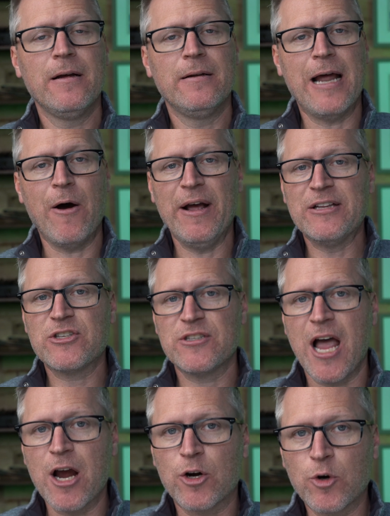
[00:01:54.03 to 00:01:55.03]
Now, it's
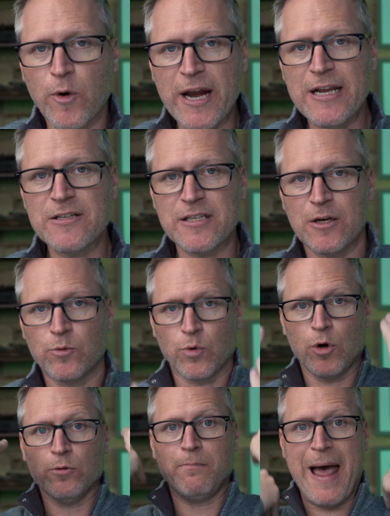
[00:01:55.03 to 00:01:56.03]
not crazy
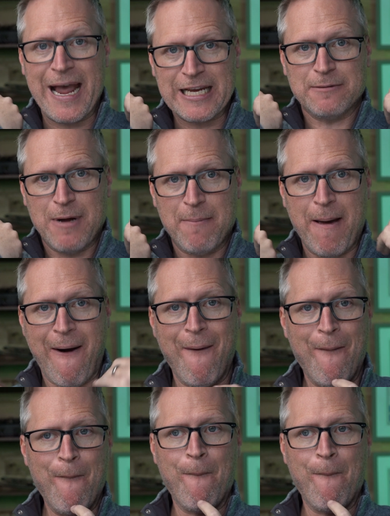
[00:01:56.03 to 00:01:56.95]
rolled back in my mouth.